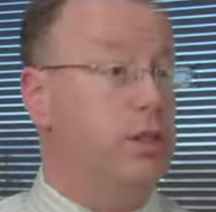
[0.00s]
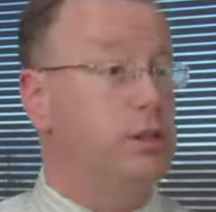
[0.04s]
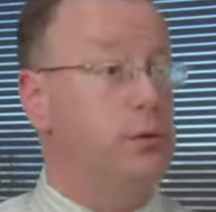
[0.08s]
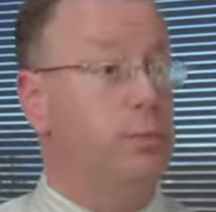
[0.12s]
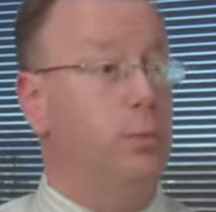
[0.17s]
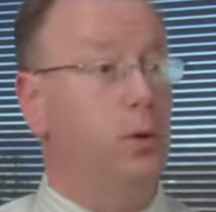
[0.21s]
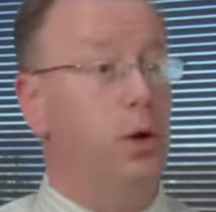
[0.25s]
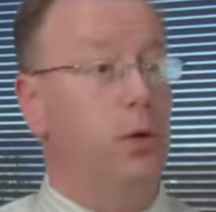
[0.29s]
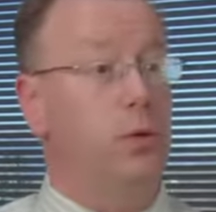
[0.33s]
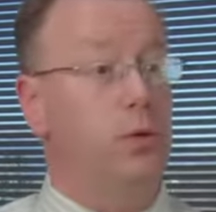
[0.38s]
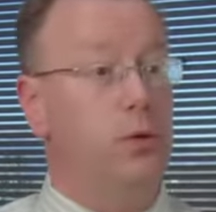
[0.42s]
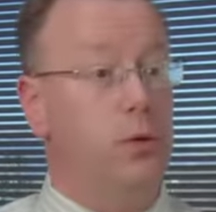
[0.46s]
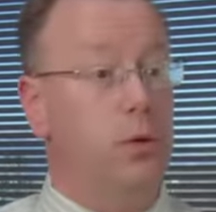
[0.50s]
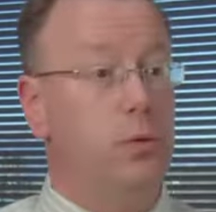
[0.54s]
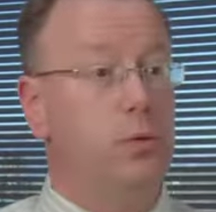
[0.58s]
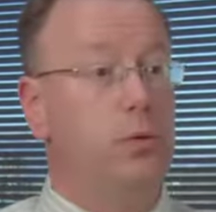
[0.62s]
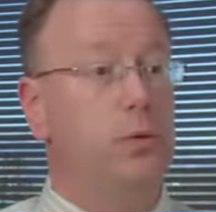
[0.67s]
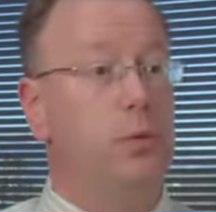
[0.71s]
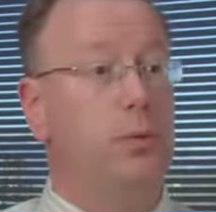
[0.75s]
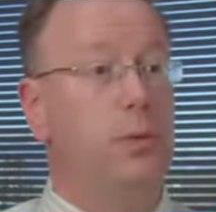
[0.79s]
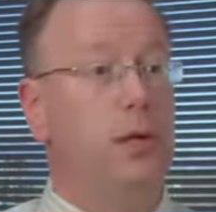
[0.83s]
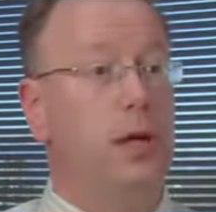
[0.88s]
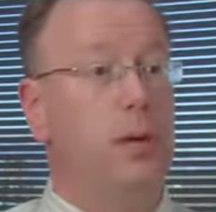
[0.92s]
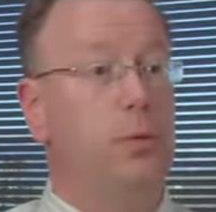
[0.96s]
does Breault do
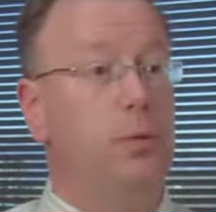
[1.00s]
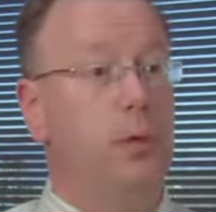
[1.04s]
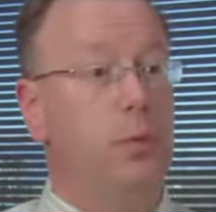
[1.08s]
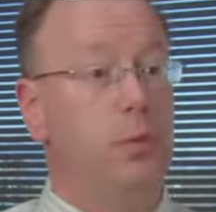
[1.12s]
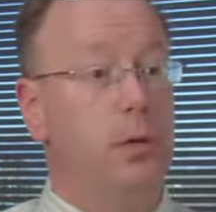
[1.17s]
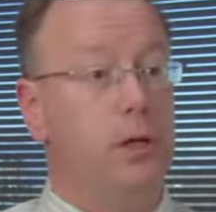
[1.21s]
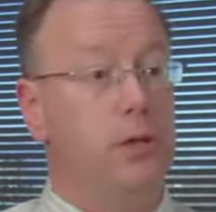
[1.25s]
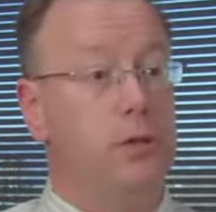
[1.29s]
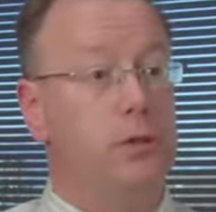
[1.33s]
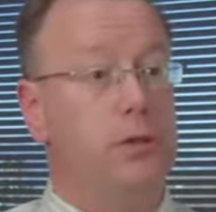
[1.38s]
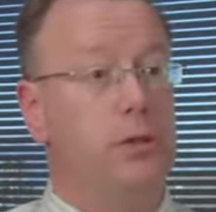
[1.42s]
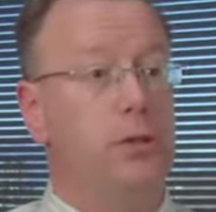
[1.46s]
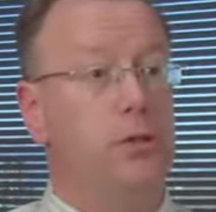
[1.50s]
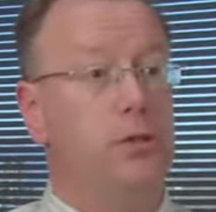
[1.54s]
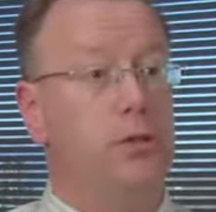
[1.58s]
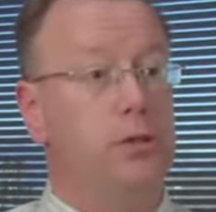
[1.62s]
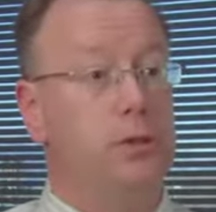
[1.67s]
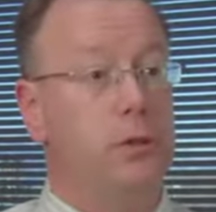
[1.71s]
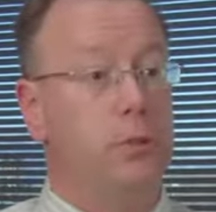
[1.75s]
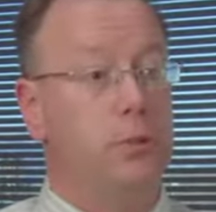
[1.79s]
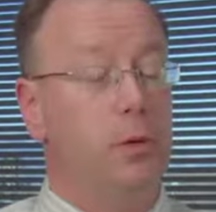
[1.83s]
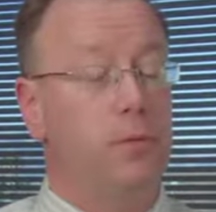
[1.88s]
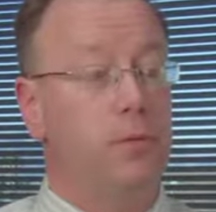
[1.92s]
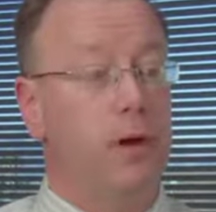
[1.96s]
to be a premier
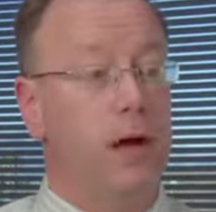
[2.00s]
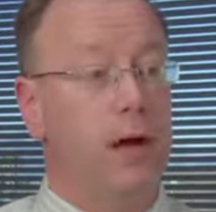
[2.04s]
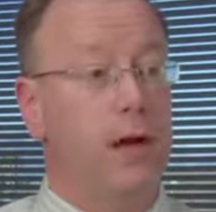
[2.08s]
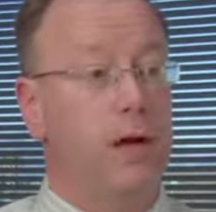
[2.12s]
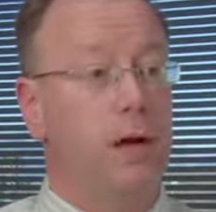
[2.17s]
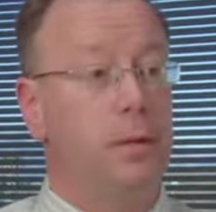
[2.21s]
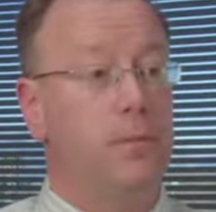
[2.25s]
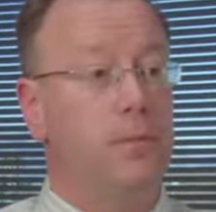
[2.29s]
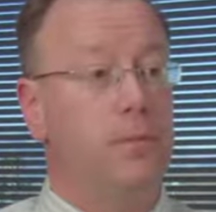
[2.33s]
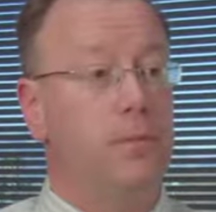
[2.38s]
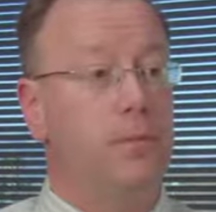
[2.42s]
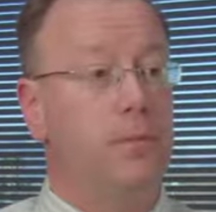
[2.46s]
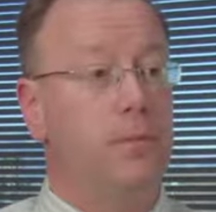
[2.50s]
solution provider?